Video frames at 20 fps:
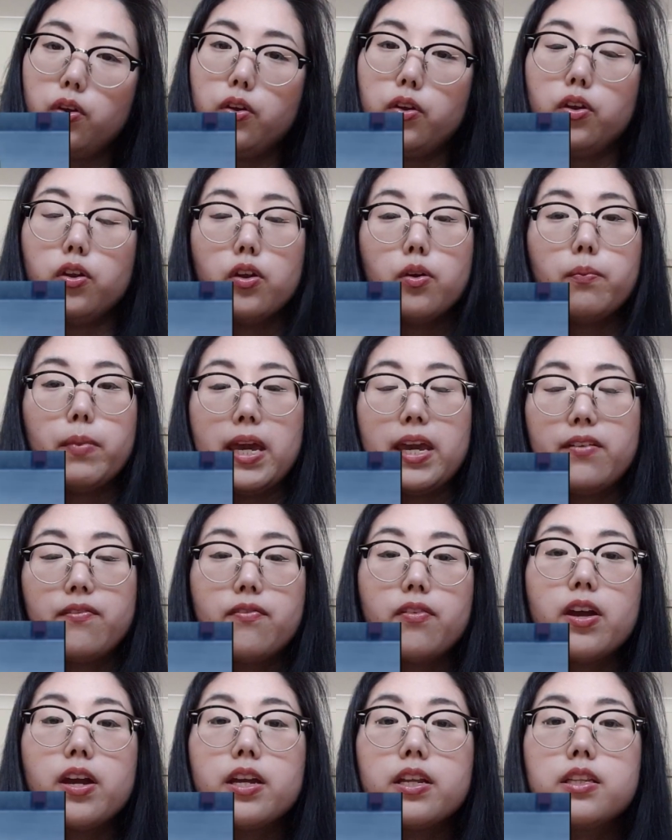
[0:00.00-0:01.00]
you know, make
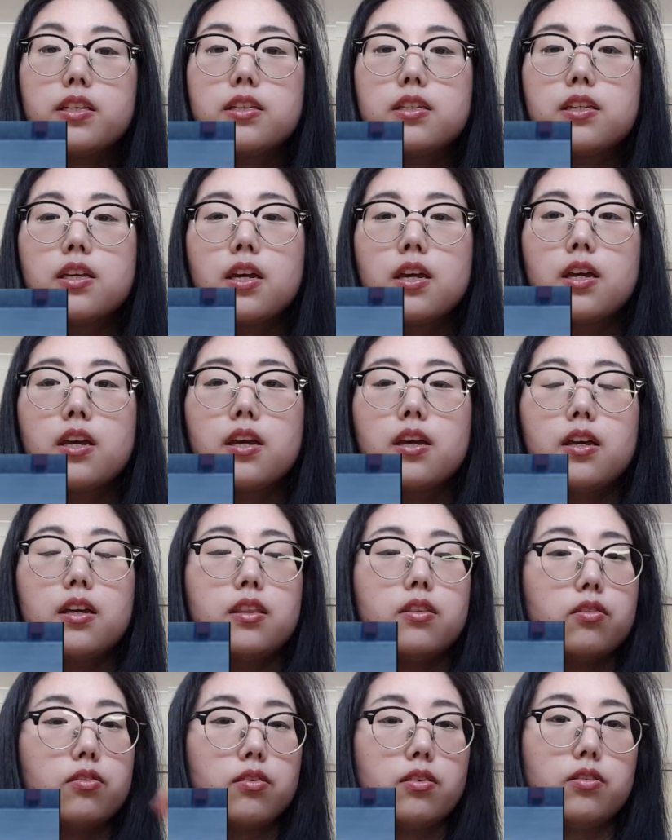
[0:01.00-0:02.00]
friends,
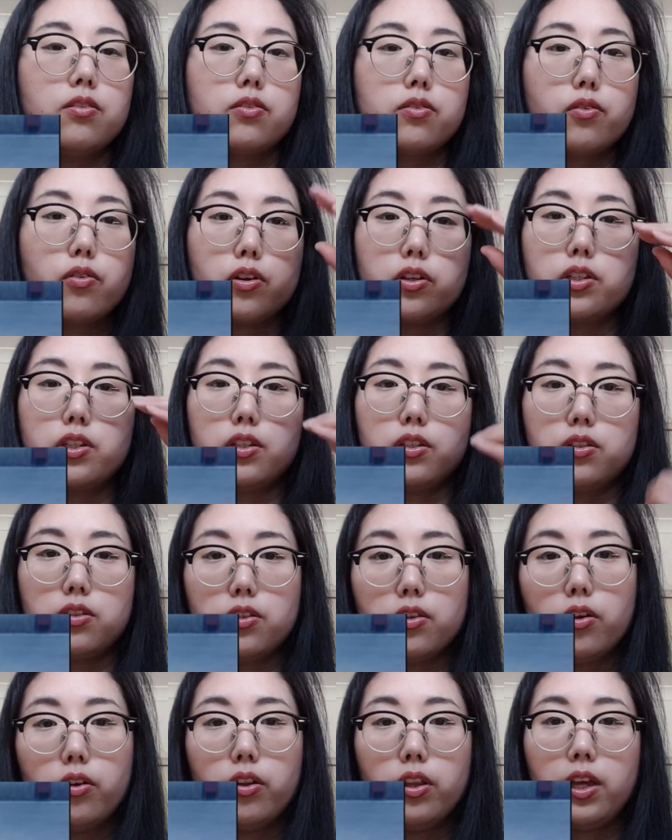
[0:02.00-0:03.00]
those crosses
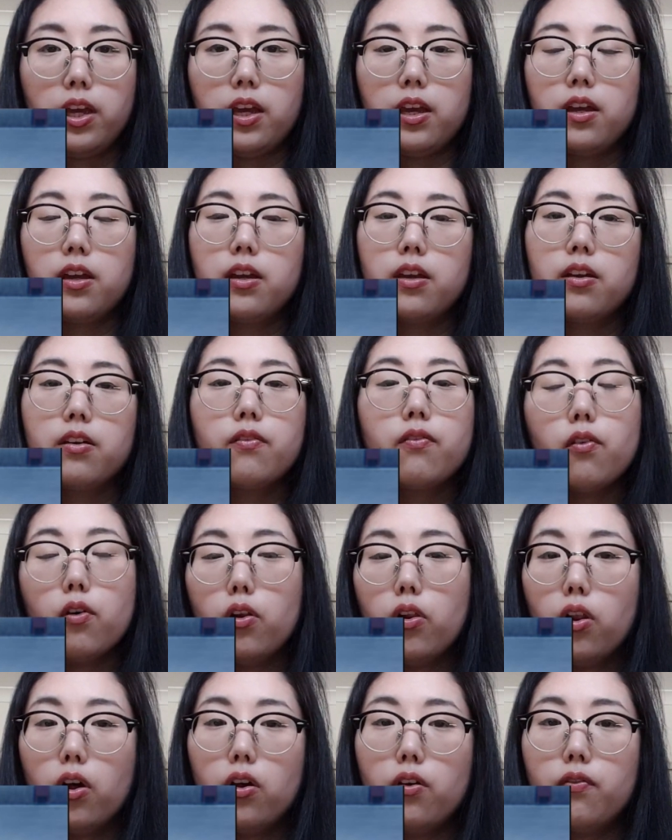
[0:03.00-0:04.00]
slowly
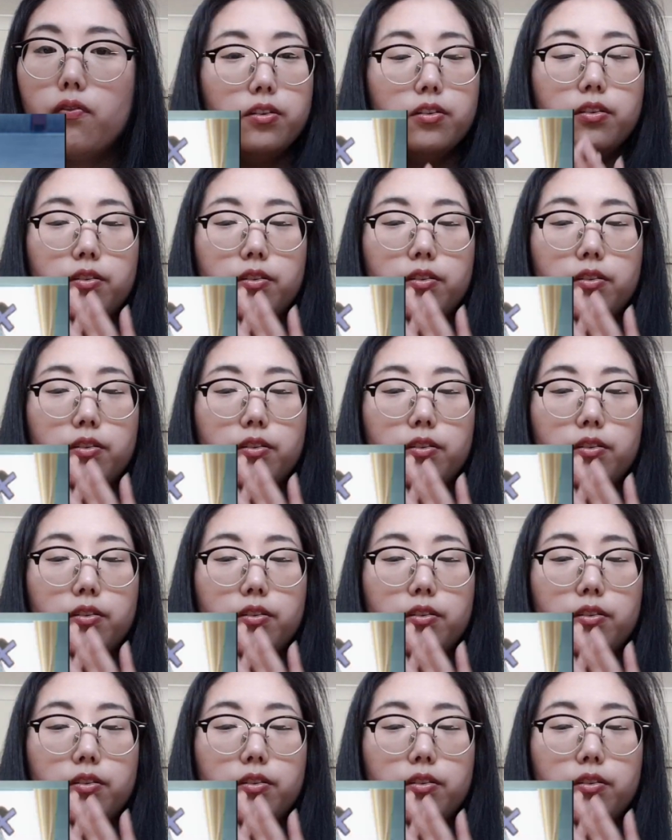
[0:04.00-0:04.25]
fall off.